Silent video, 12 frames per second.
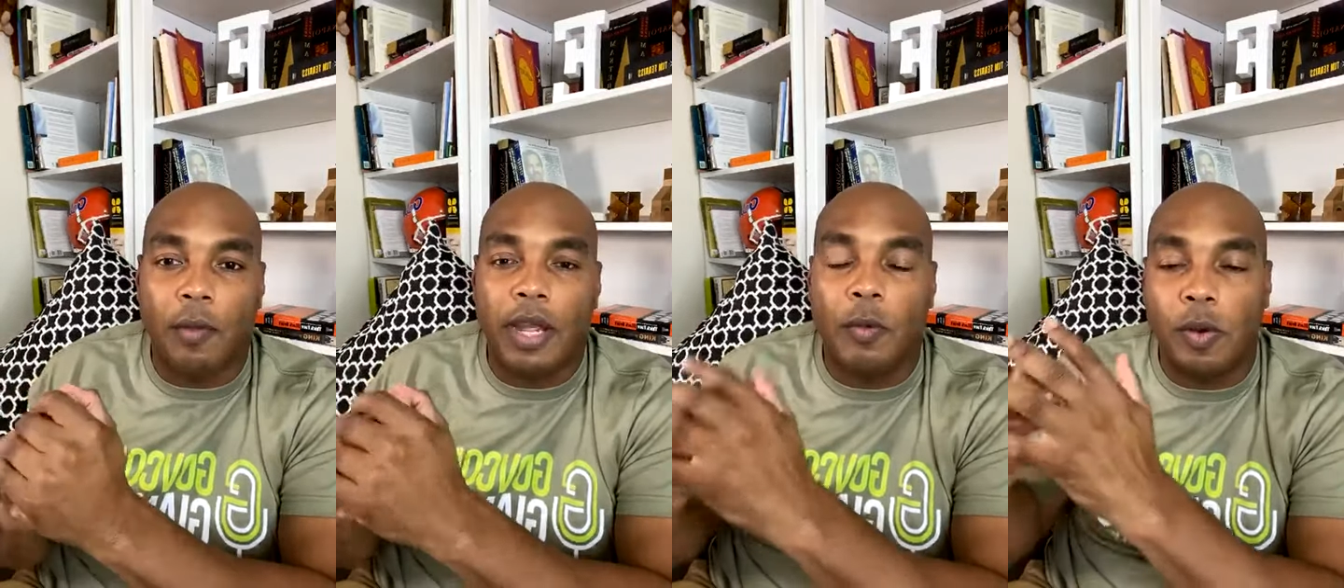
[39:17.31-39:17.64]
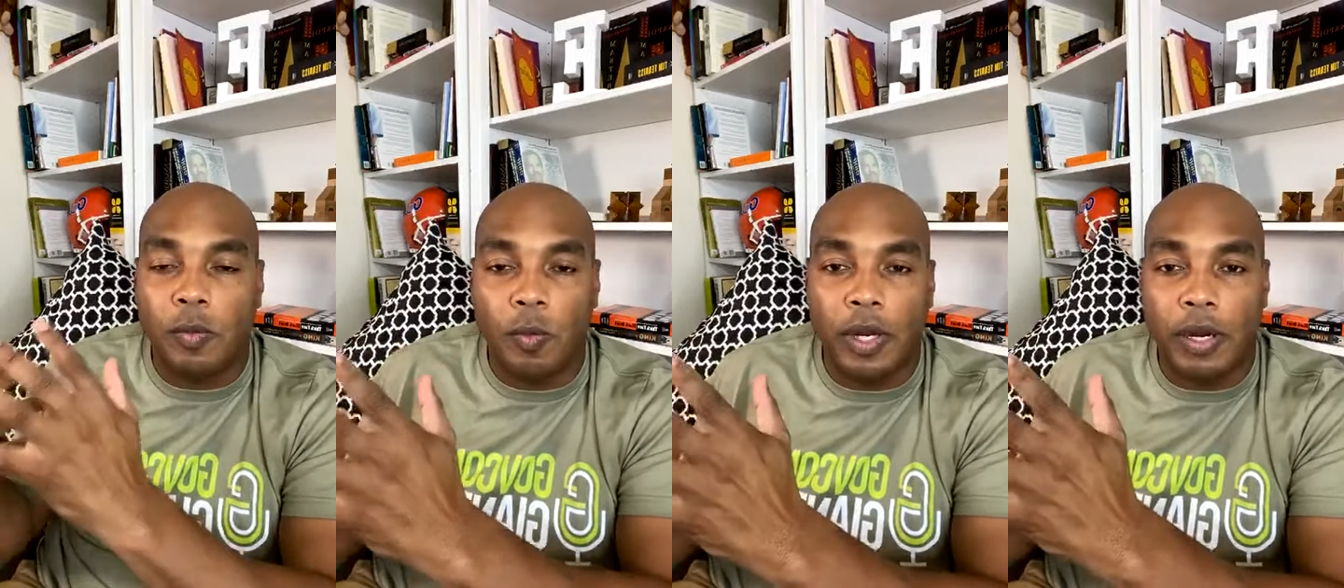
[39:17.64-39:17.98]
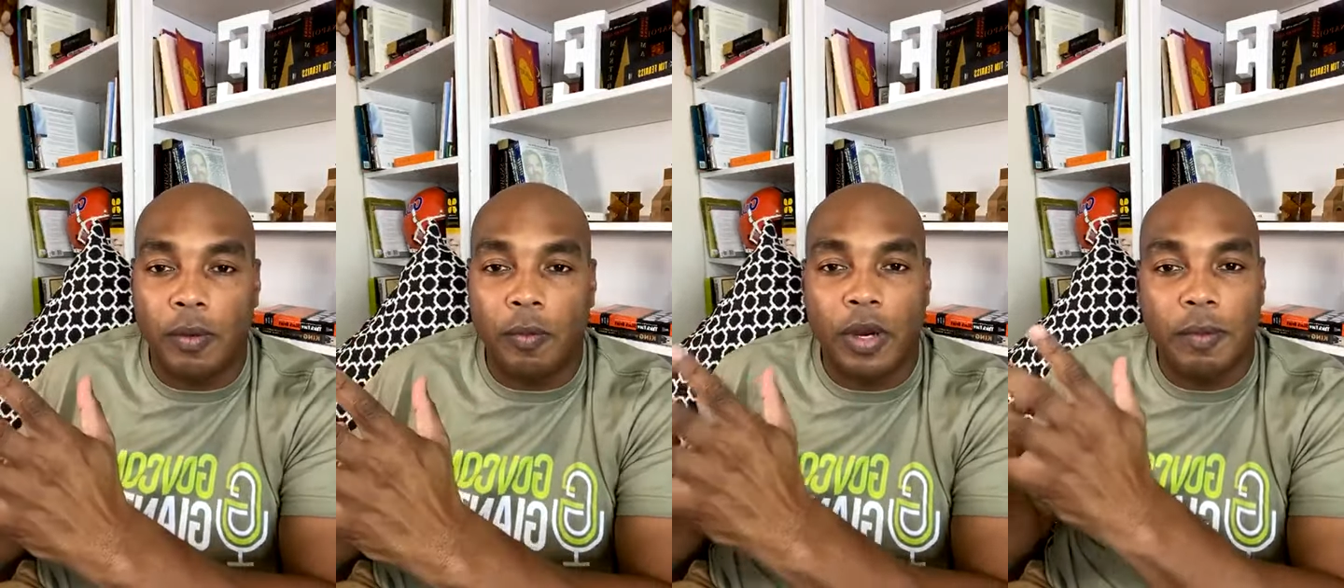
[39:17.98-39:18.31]
where
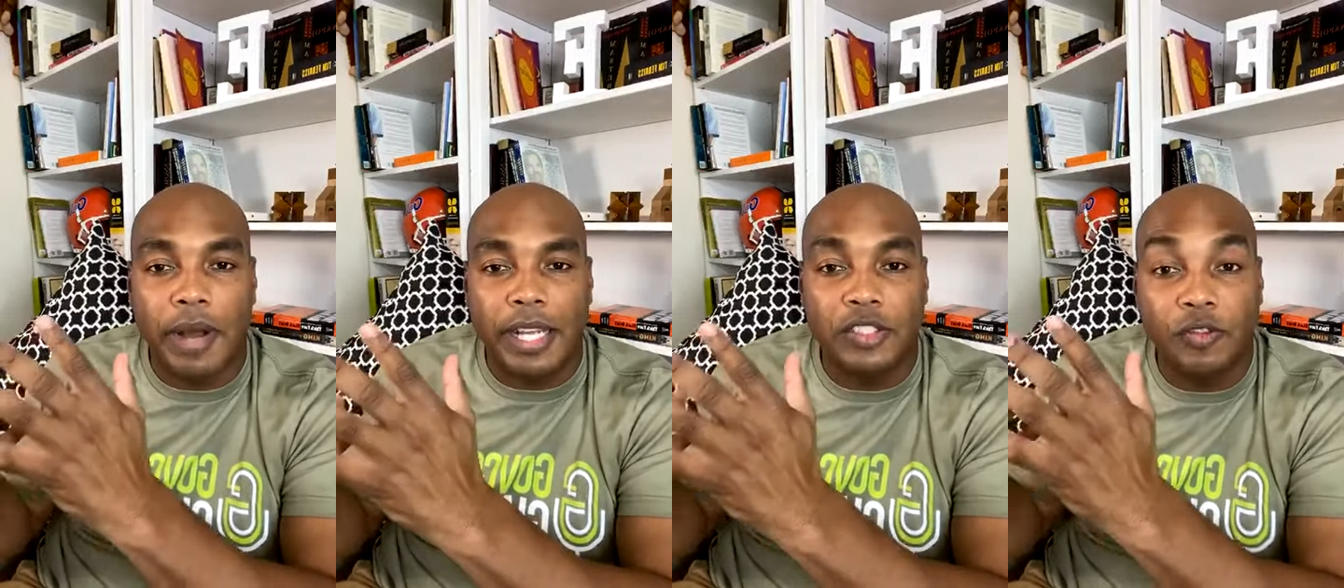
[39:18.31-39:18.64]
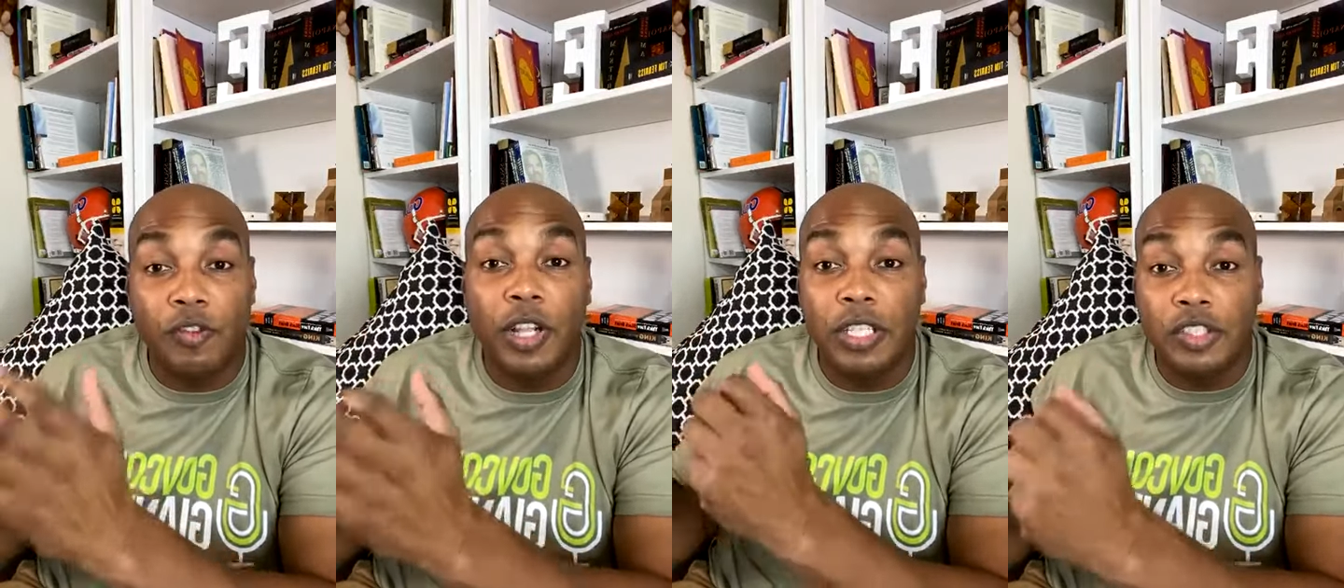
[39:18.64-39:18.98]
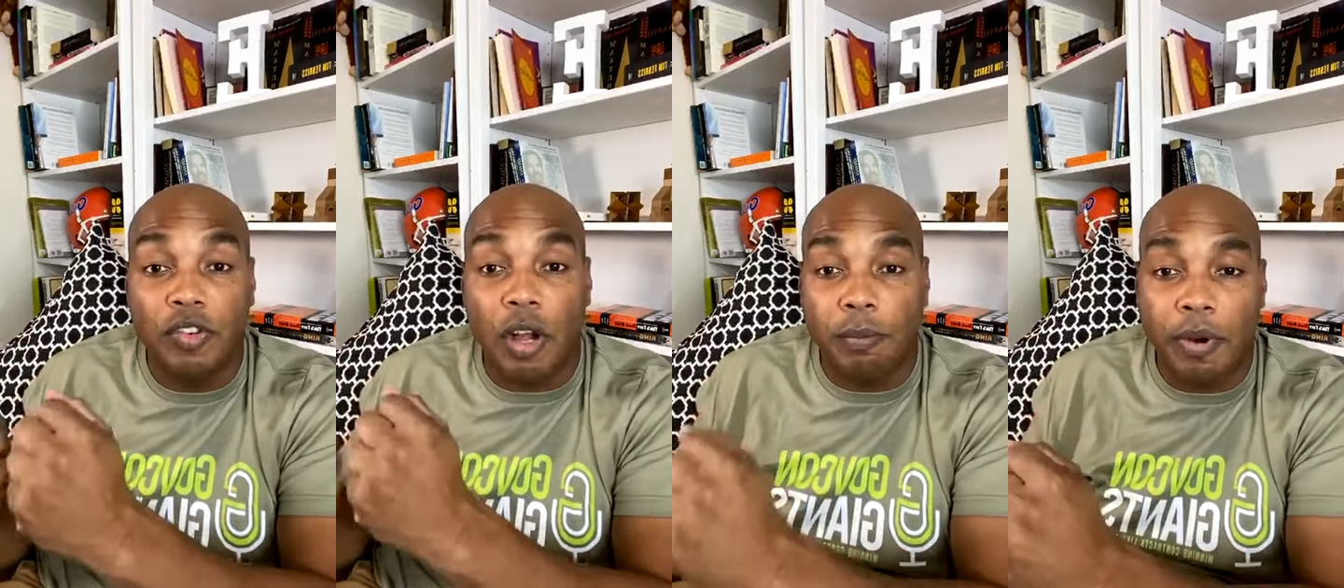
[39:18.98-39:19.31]
one of my really
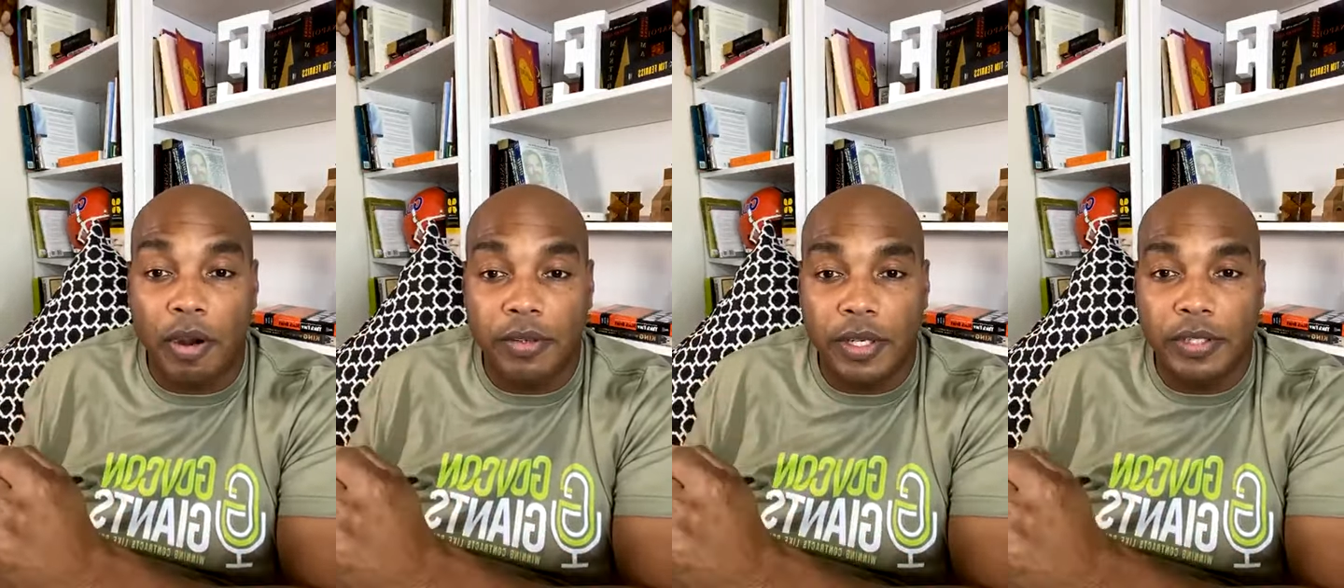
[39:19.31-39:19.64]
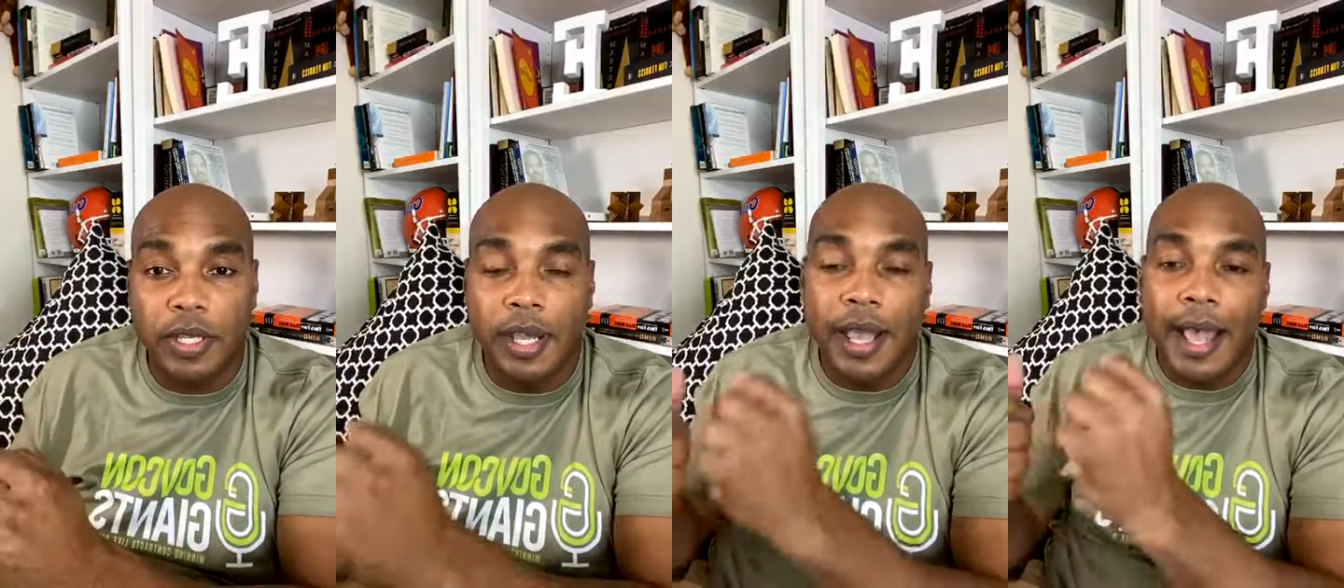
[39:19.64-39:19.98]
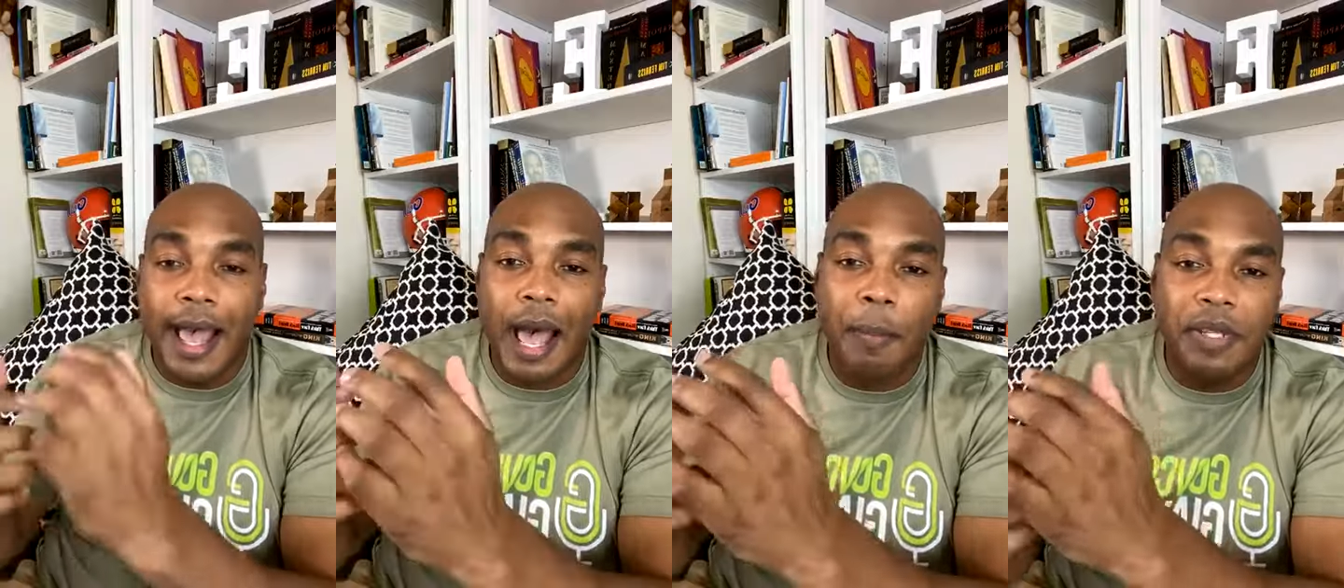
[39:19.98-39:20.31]
strong partners
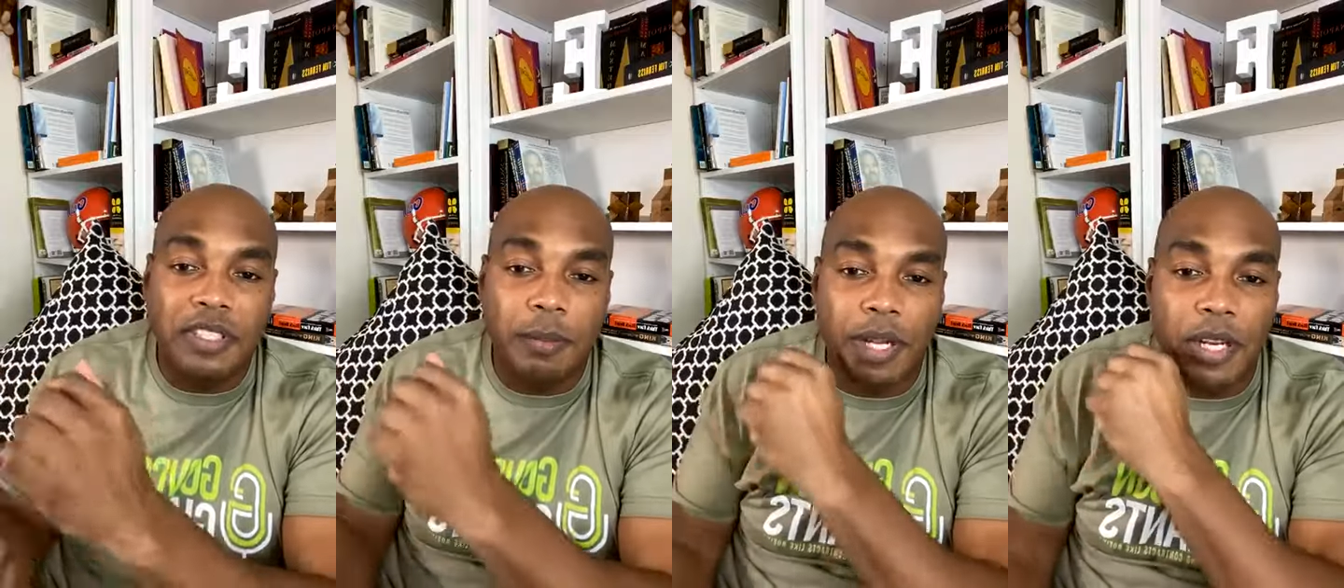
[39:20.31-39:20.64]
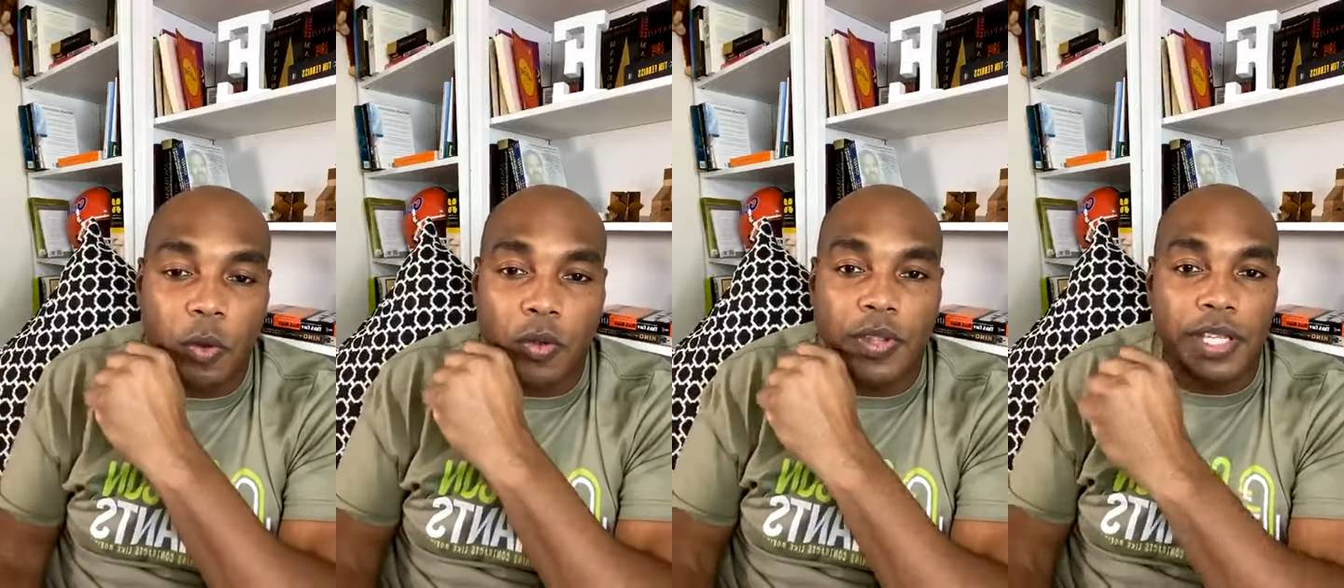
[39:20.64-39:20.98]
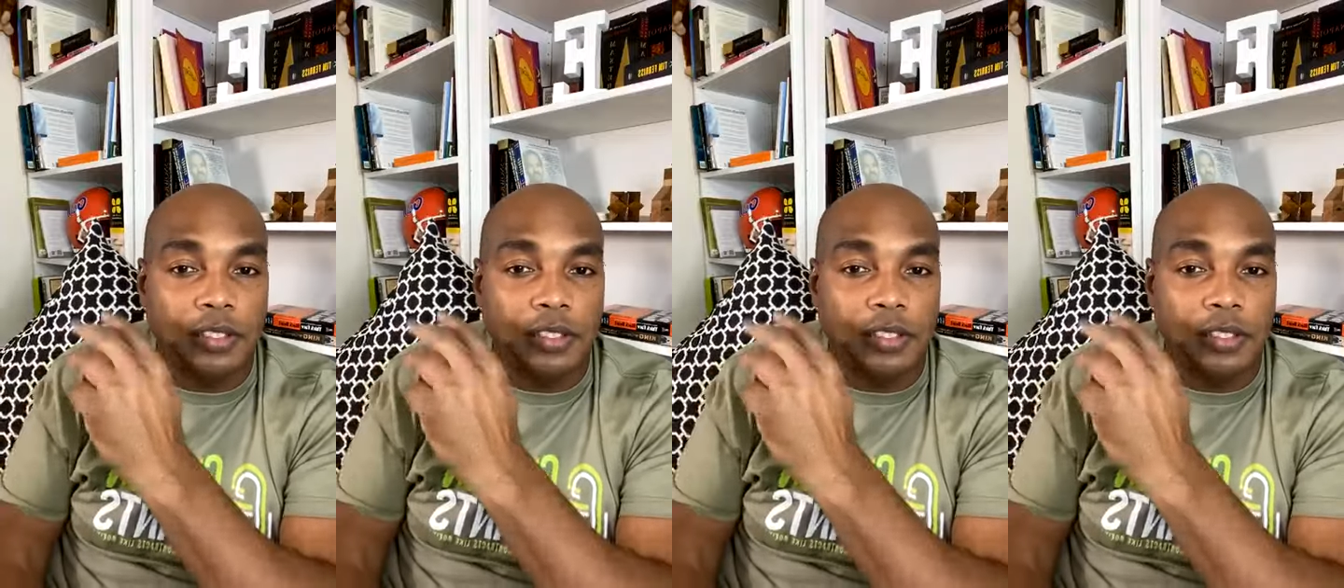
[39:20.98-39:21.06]
happens to be in the Northeast.